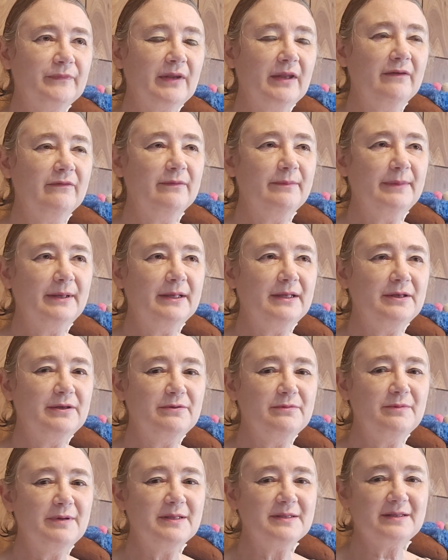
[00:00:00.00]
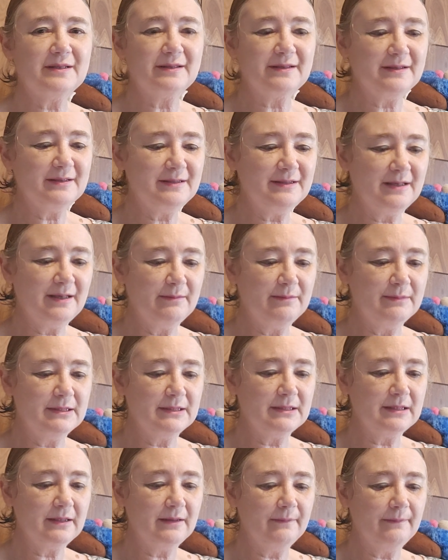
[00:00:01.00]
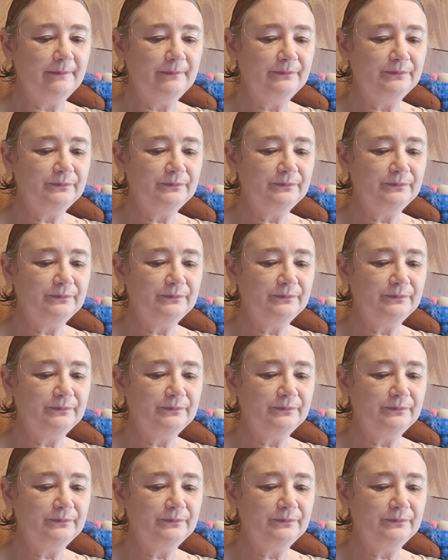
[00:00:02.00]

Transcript: everybody who wasn't the same as them.